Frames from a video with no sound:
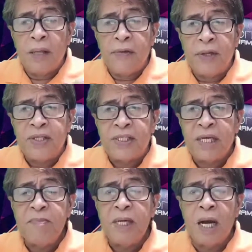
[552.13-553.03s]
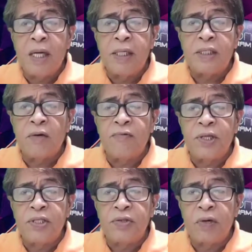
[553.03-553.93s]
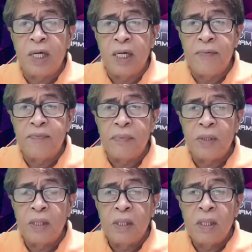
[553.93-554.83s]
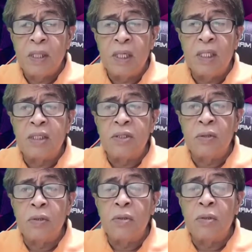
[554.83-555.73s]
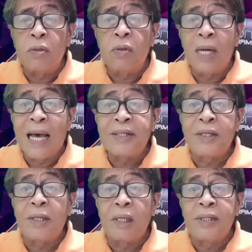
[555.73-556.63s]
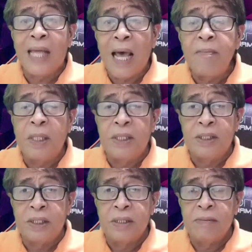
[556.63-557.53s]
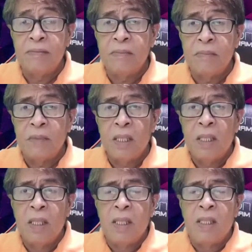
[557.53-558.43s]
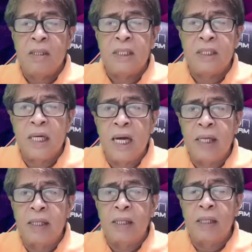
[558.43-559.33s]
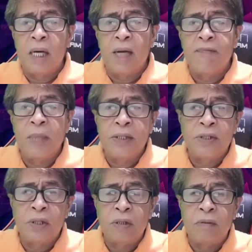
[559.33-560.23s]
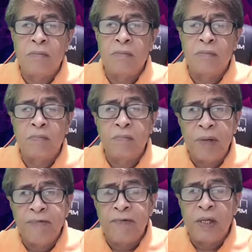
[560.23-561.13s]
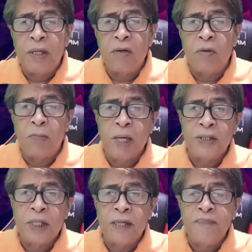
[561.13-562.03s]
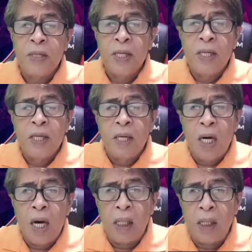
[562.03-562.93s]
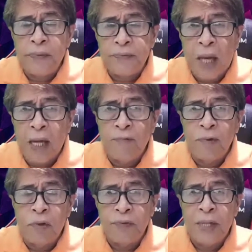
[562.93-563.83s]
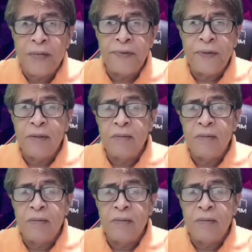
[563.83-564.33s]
the similarities of these three is yung collateral damage. Just like I've mentioned briefly or partially, ang typhoon Odette,